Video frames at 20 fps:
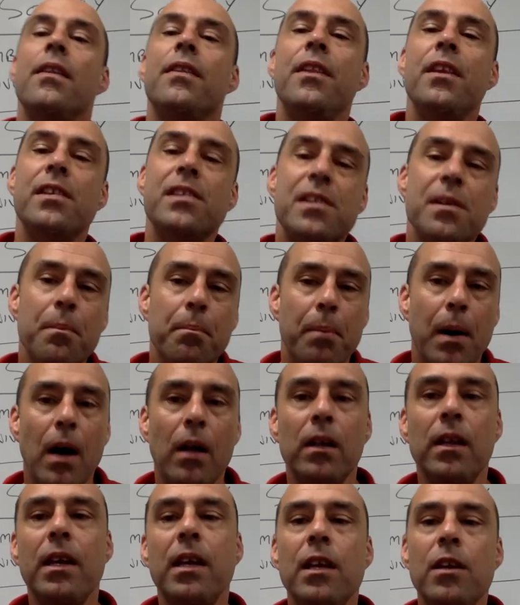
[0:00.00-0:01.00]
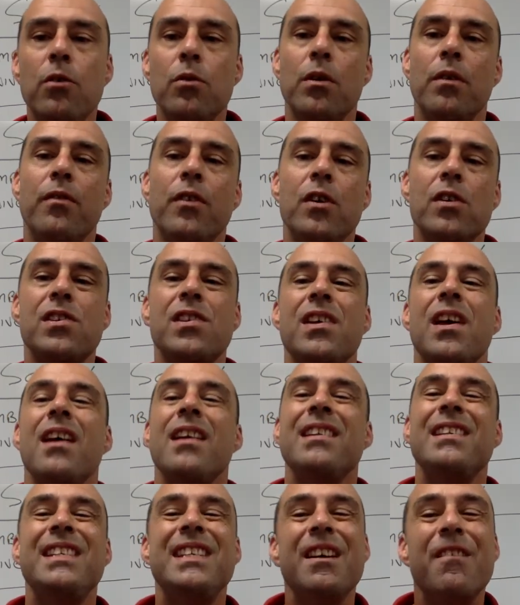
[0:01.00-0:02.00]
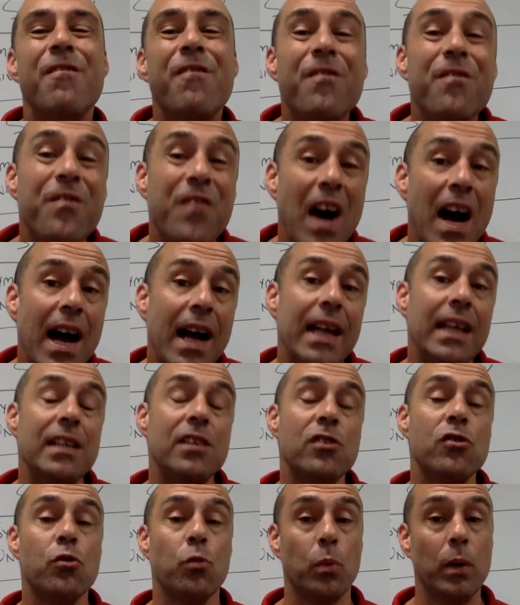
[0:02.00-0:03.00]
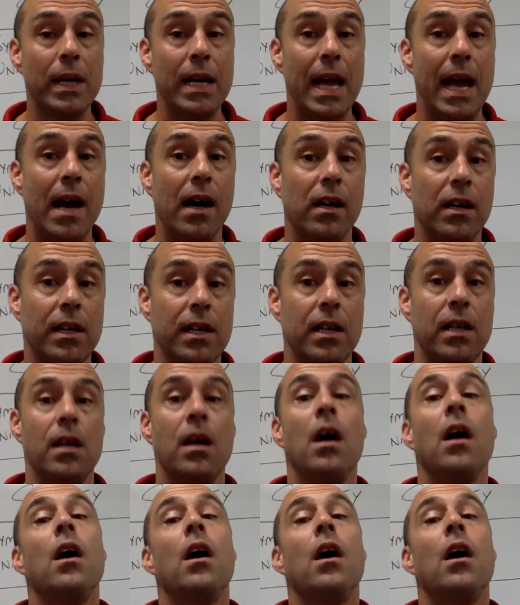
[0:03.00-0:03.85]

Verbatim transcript: The symbolic universe defines reality.